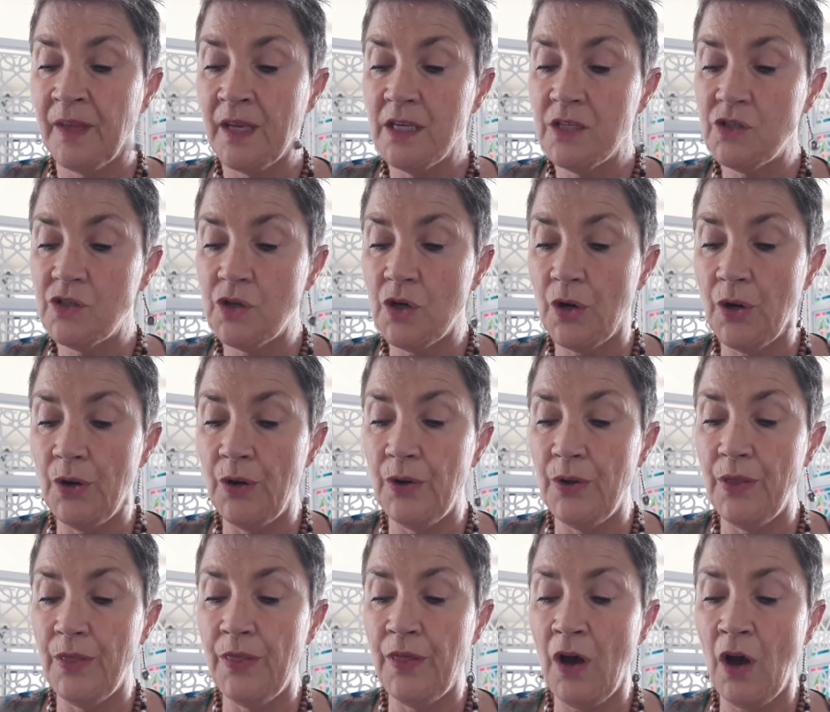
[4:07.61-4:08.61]
So
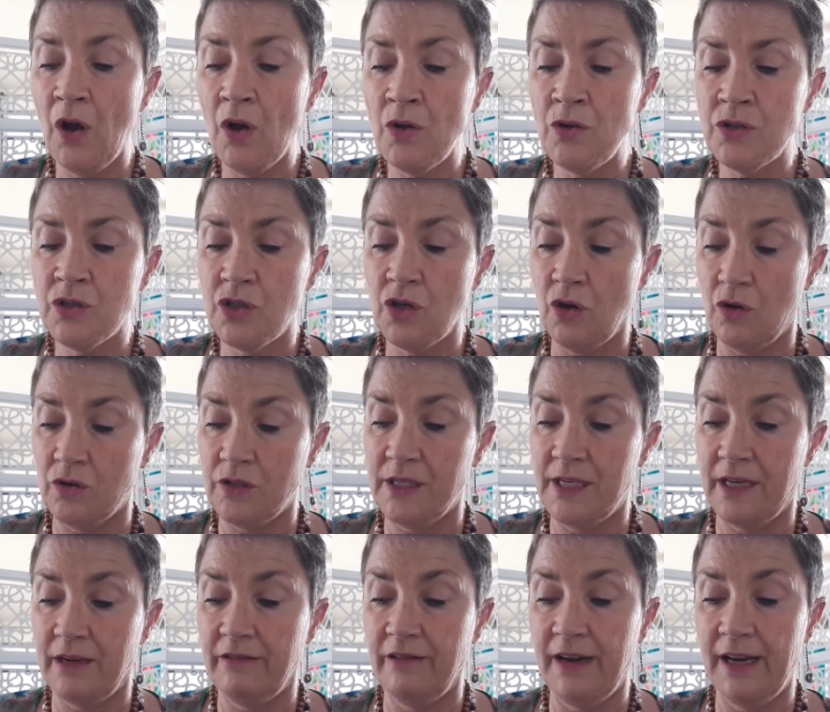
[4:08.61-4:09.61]
those
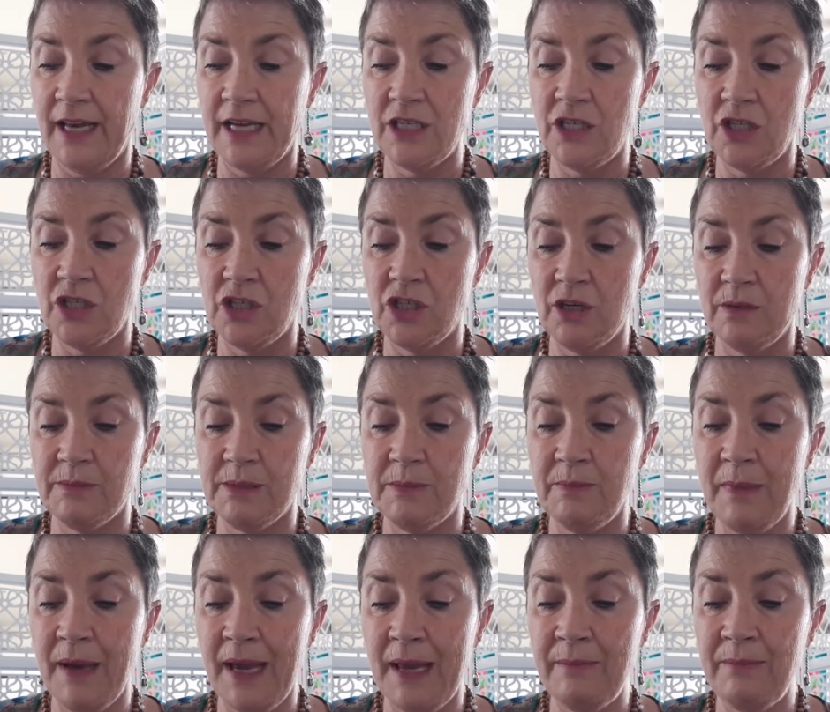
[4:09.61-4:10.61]
toxic relationships
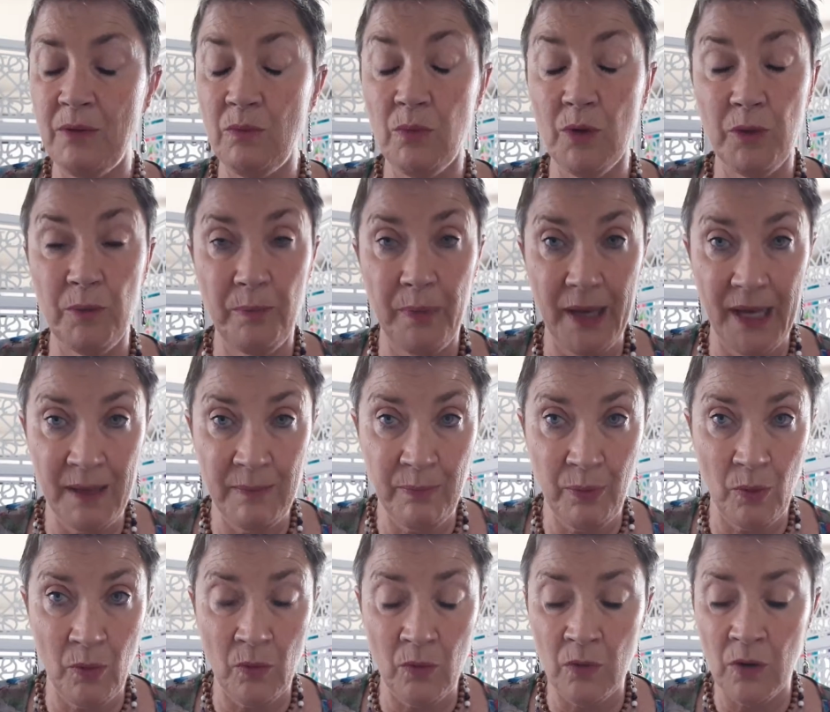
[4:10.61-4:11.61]
may be with
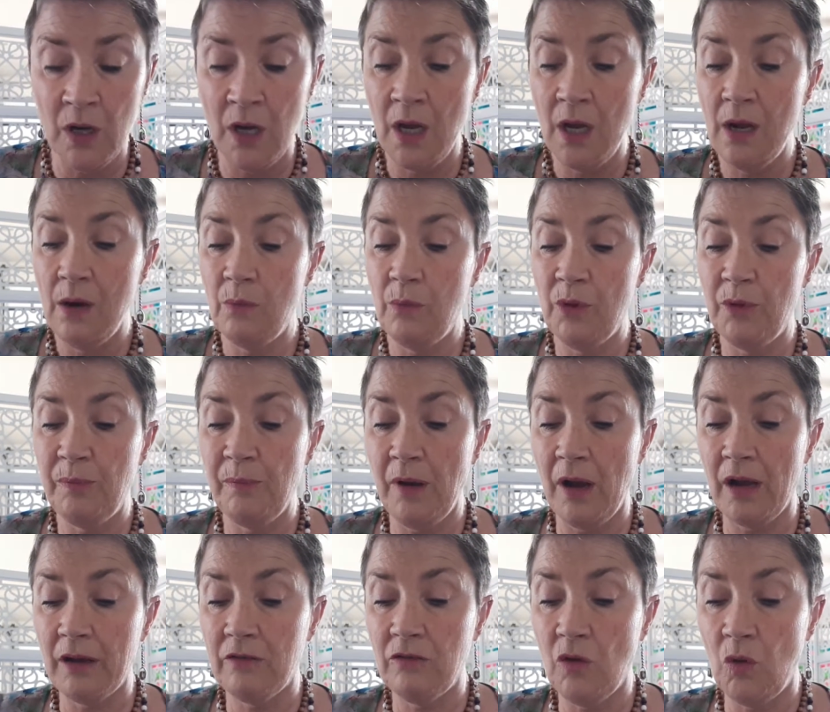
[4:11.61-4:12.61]
people, with
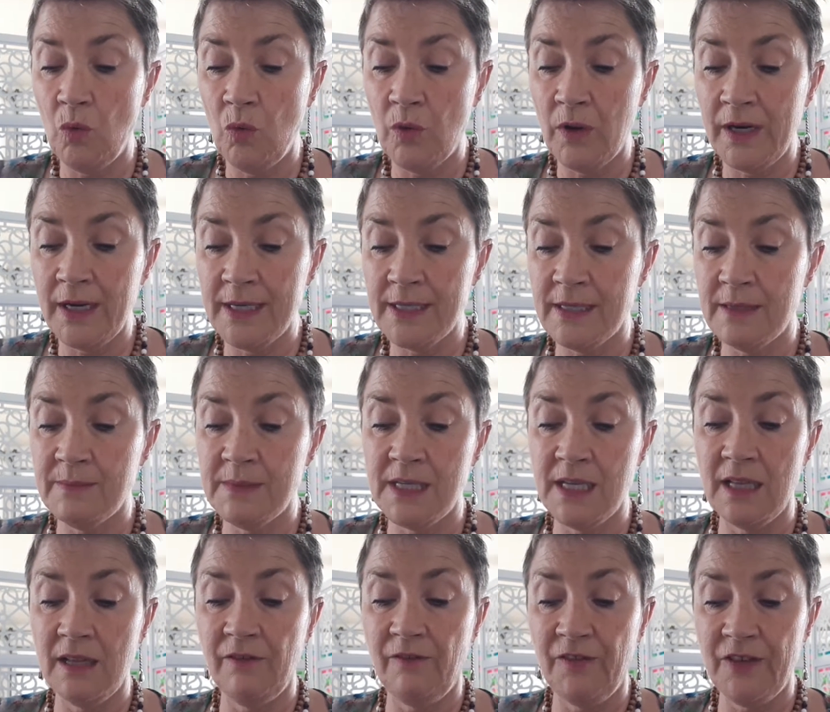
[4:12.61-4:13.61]
microorganisms
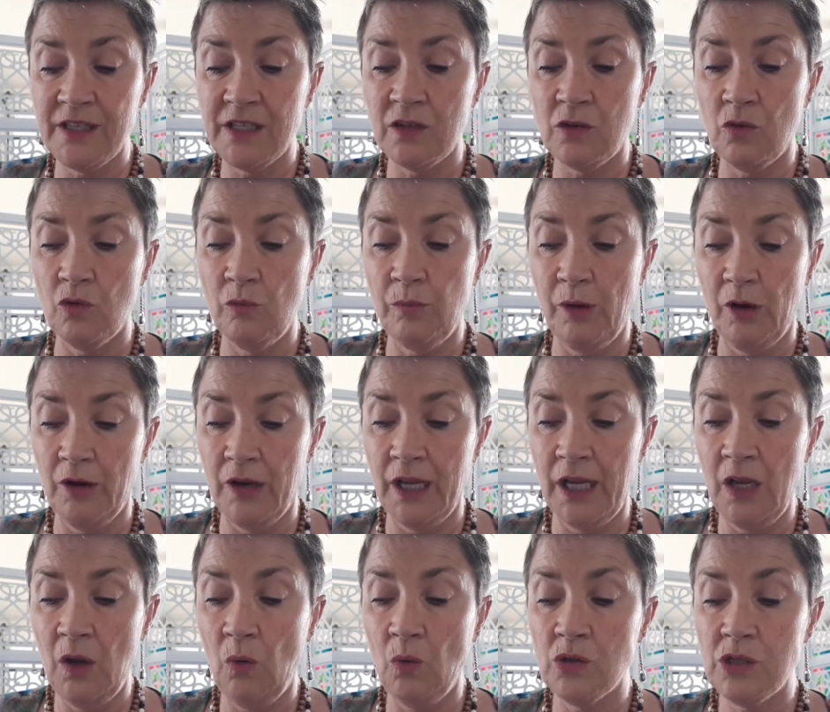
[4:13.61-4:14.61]
in the physical
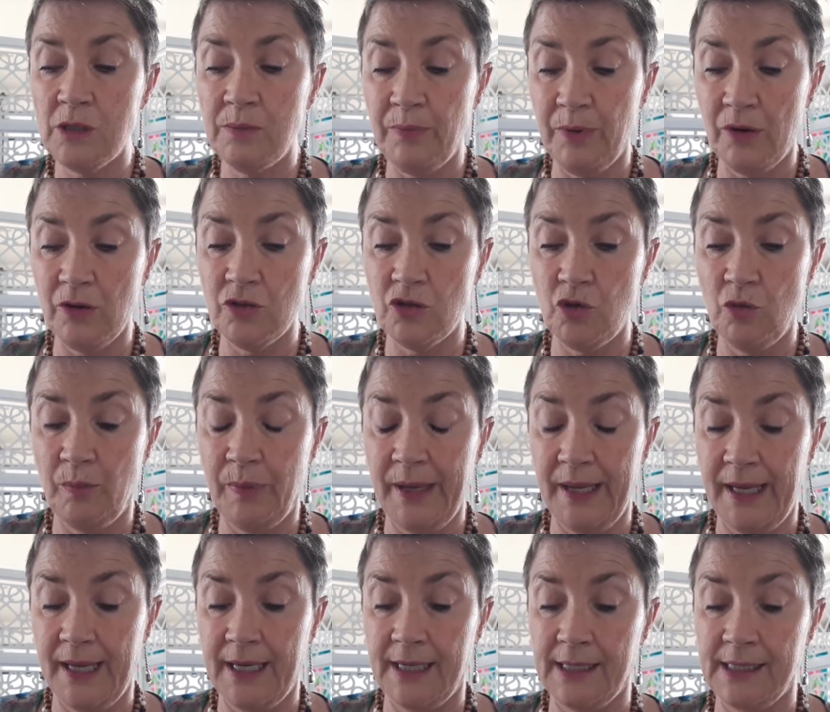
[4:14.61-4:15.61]
body, or spiritual
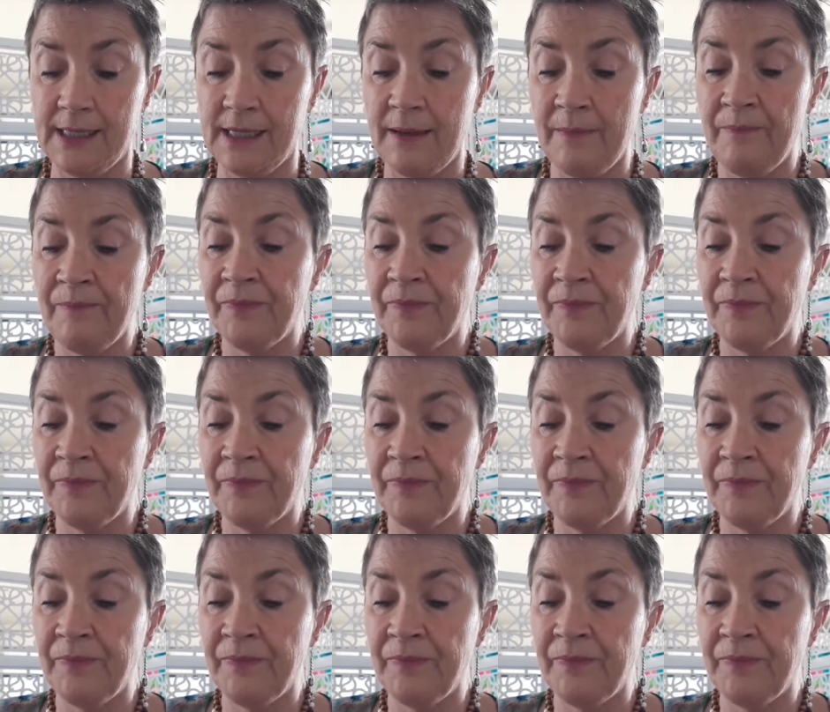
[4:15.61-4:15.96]
beings.